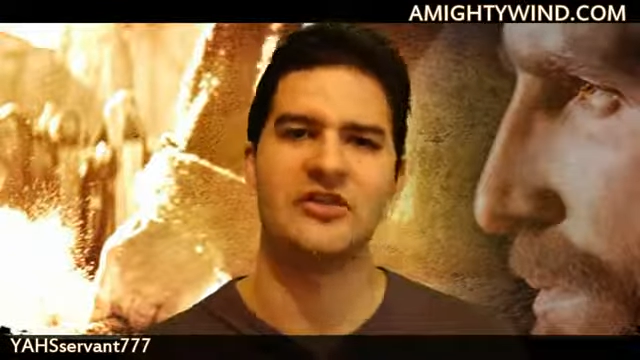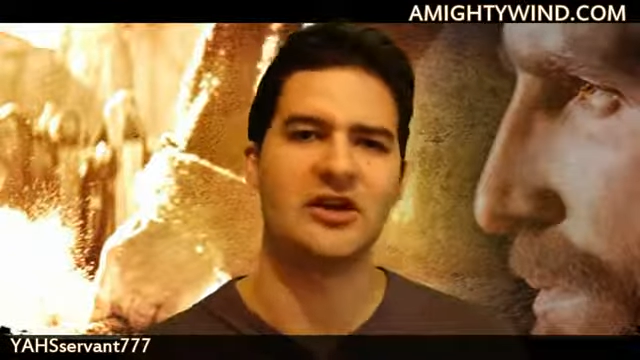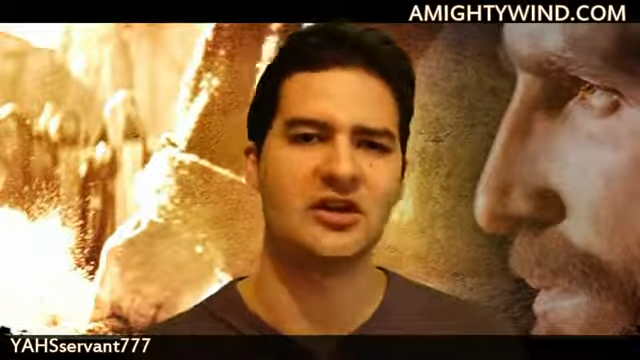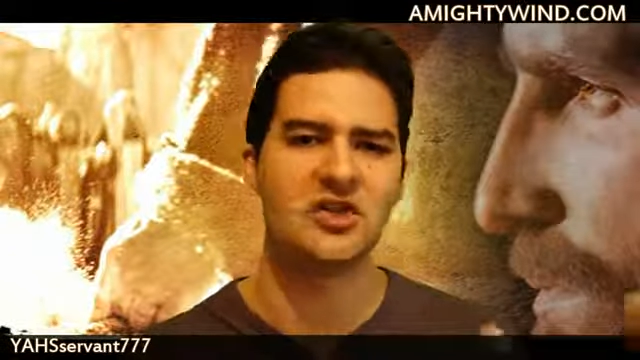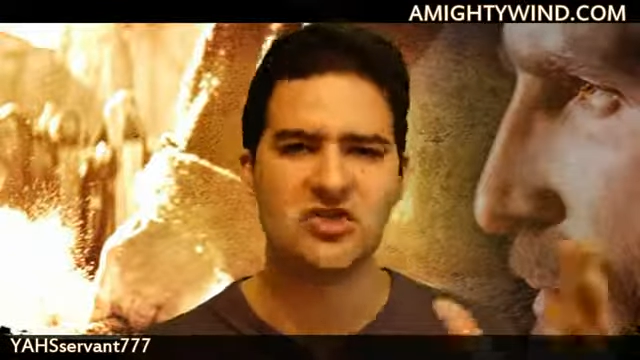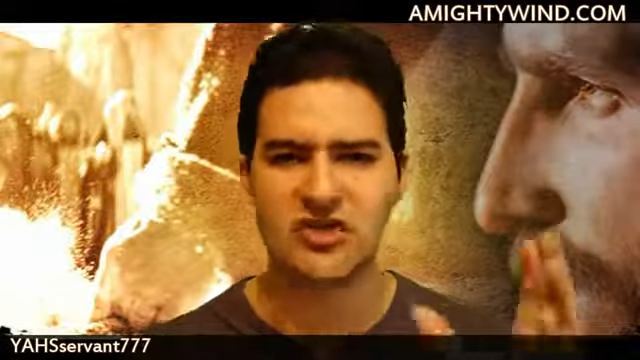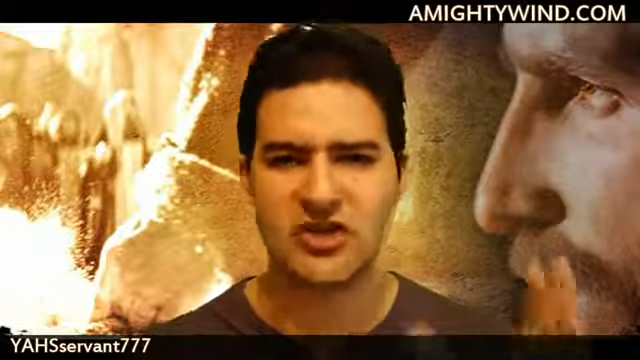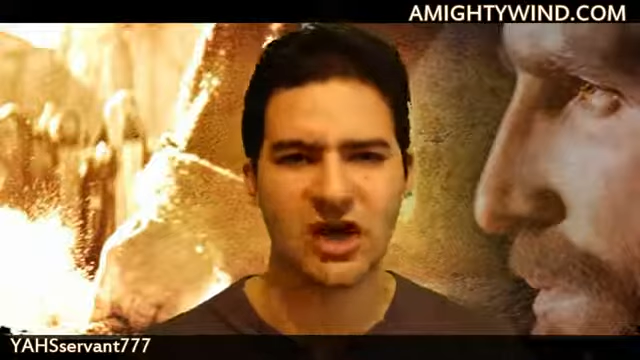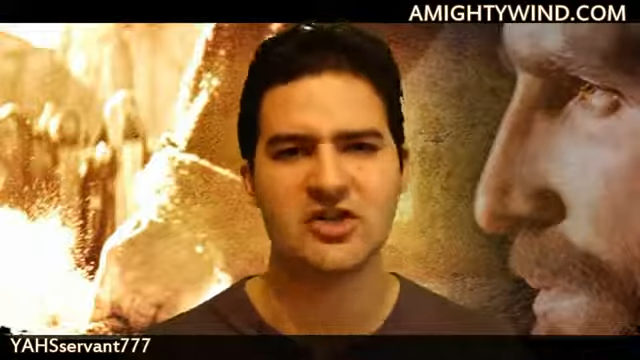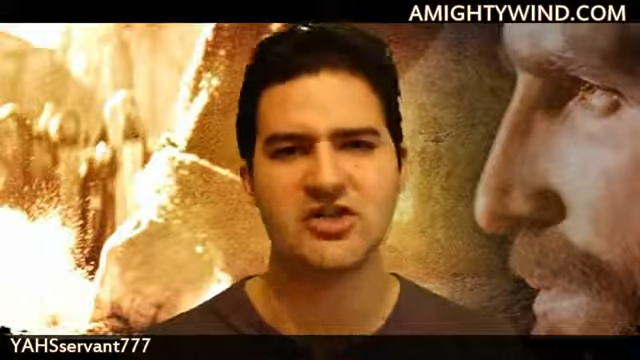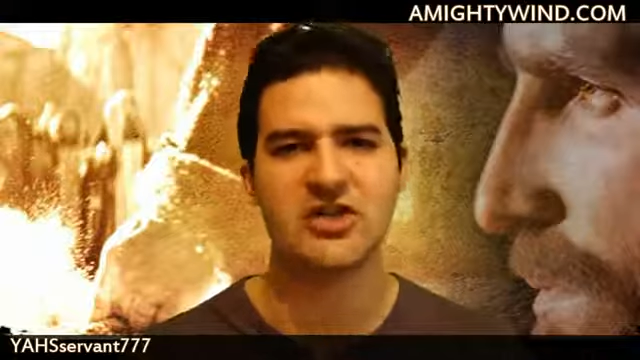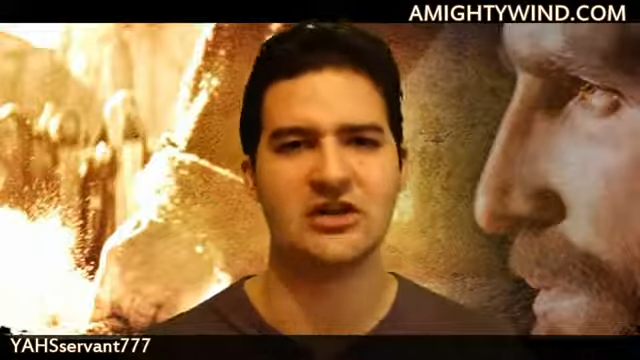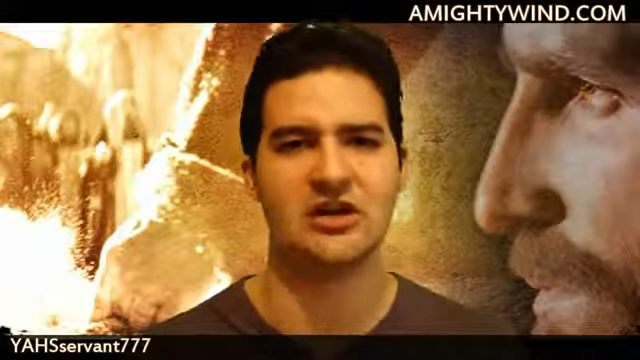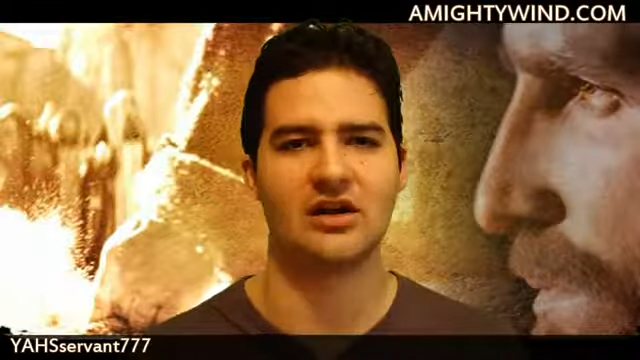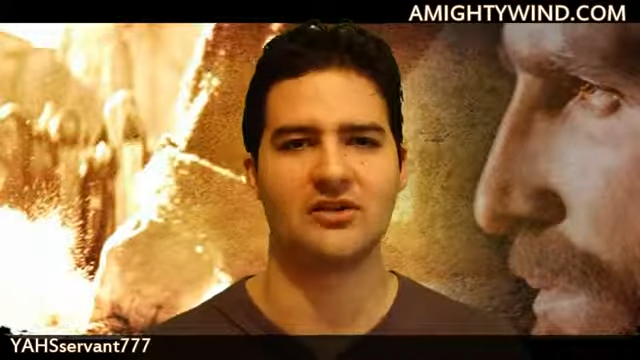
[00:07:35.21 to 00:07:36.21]
they're
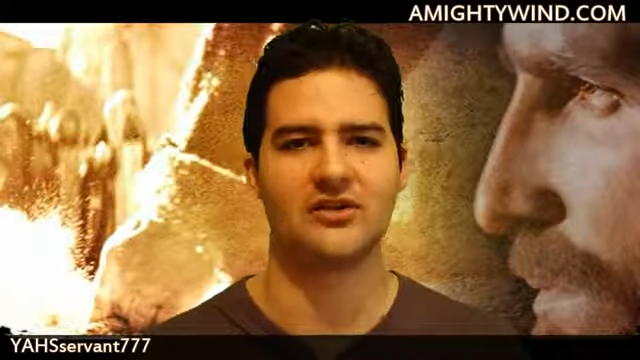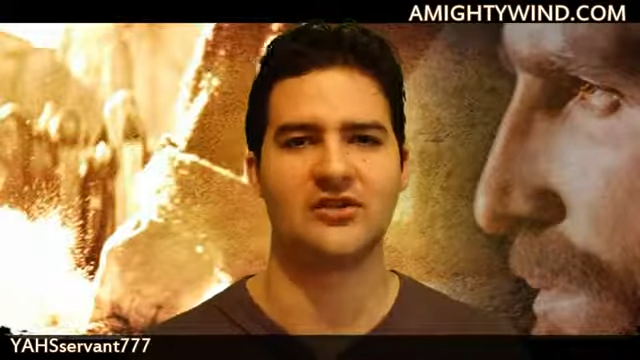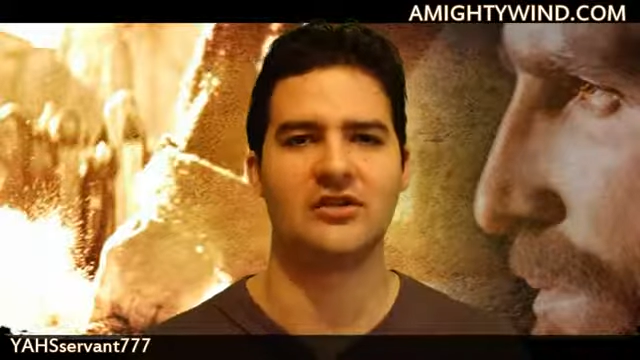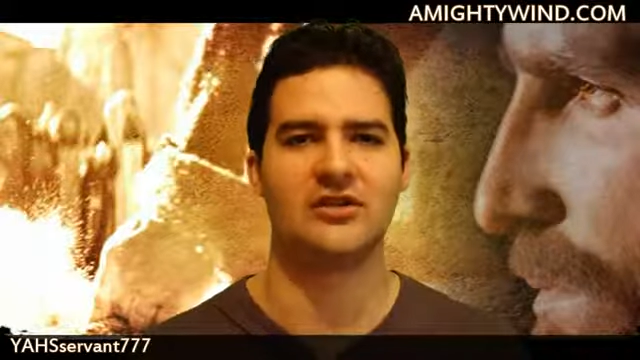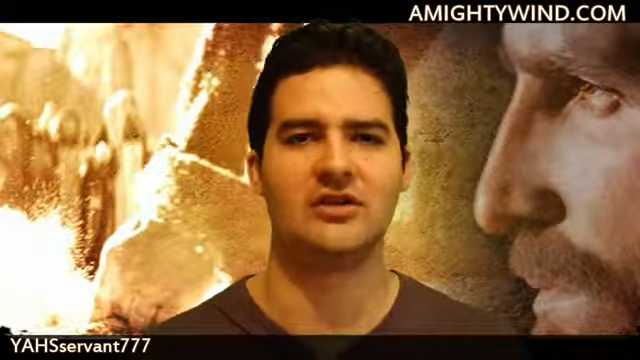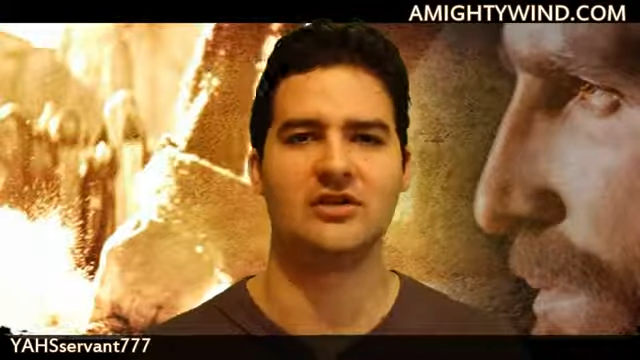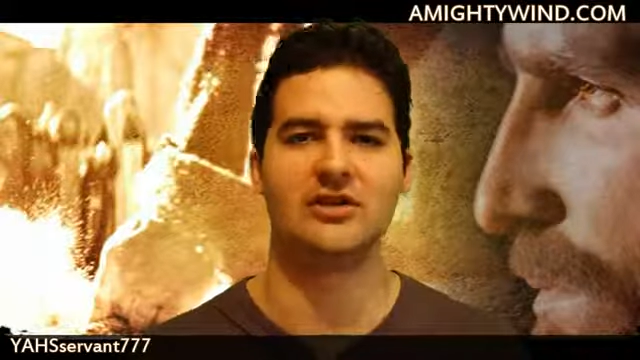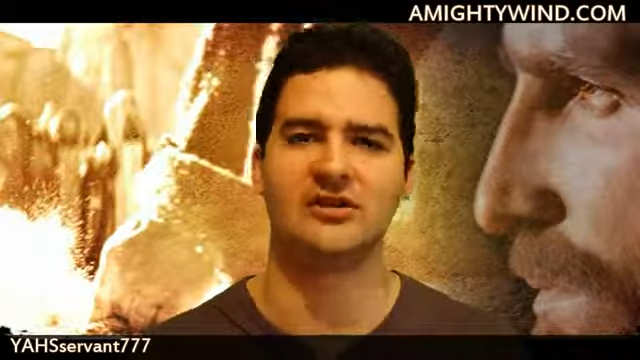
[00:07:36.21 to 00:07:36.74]
judging us.